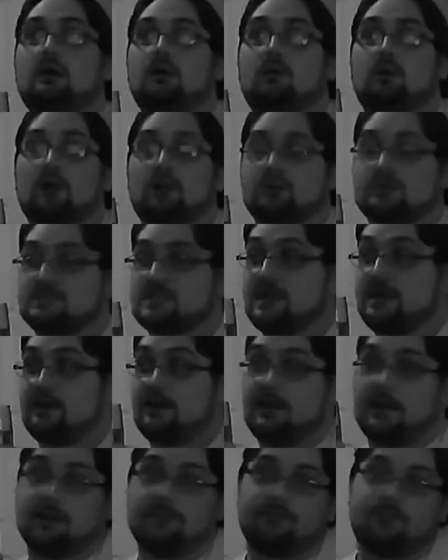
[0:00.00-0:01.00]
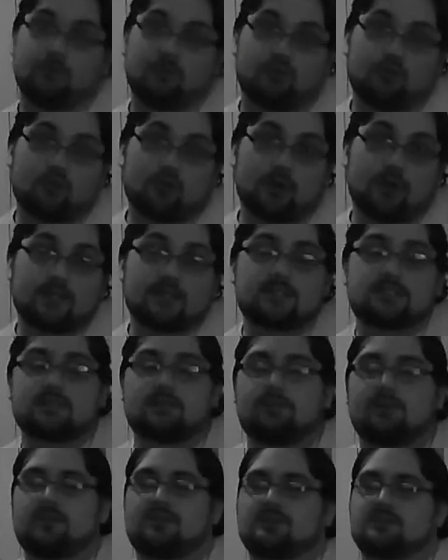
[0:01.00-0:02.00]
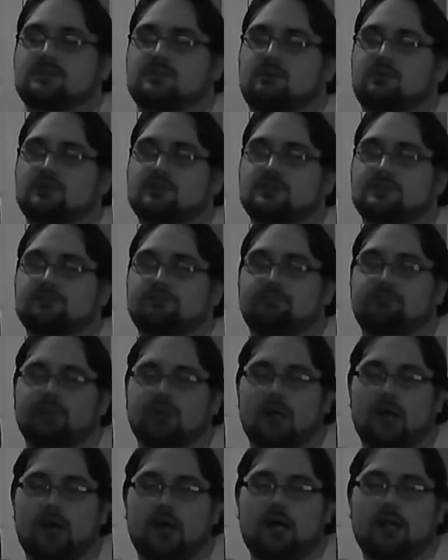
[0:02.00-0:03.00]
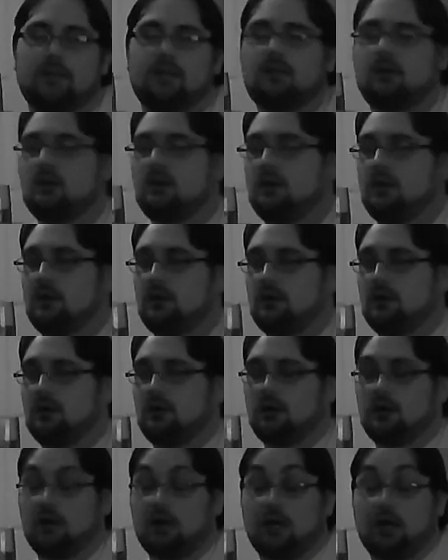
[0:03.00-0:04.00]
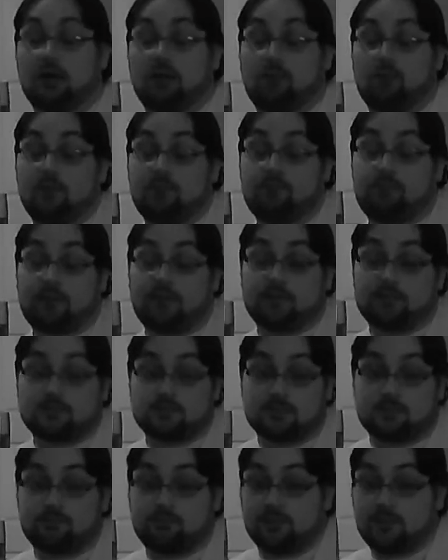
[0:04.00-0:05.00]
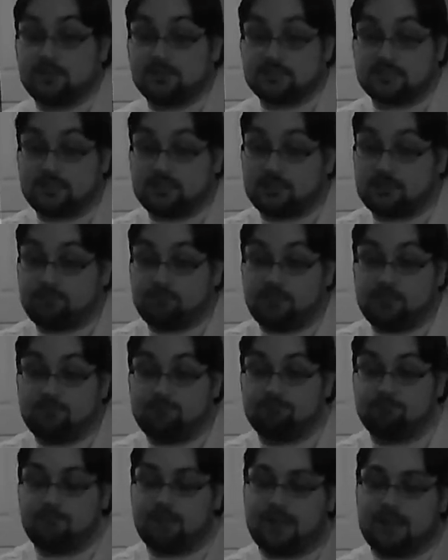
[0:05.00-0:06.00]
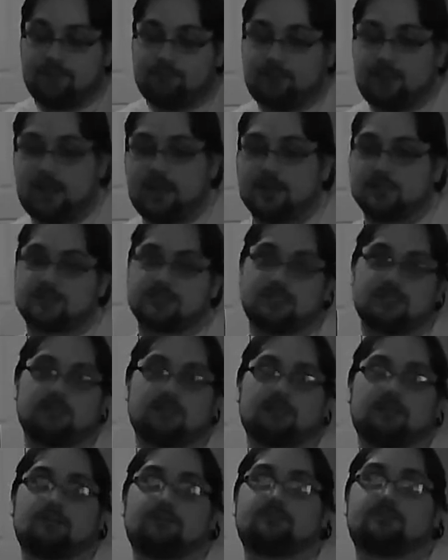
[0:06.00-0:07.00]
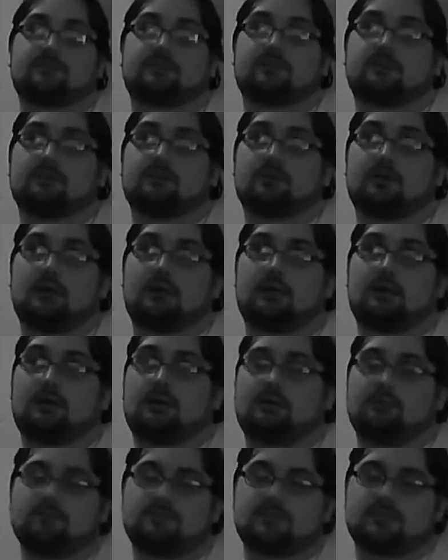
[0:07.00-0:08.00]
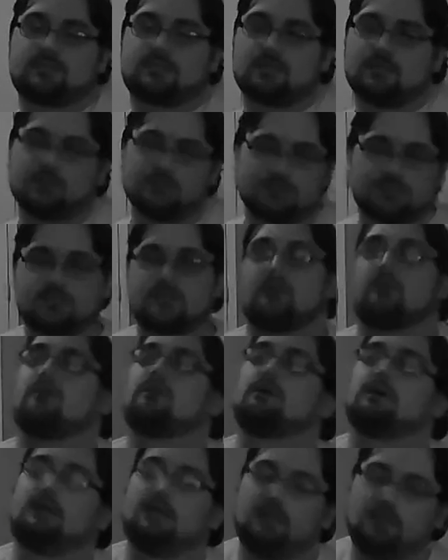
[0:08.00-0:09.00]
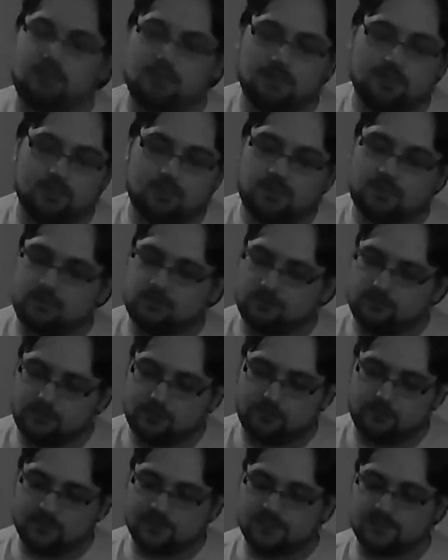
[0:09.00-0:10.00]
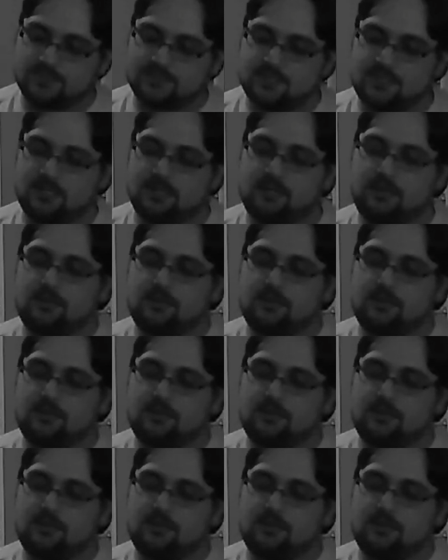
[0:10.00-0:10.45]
While I was there, I had a few drinks. I met this gorgeous blonde. I went back to her place and I made mad passionate love to her. I'm so sorry. I don't know what to say.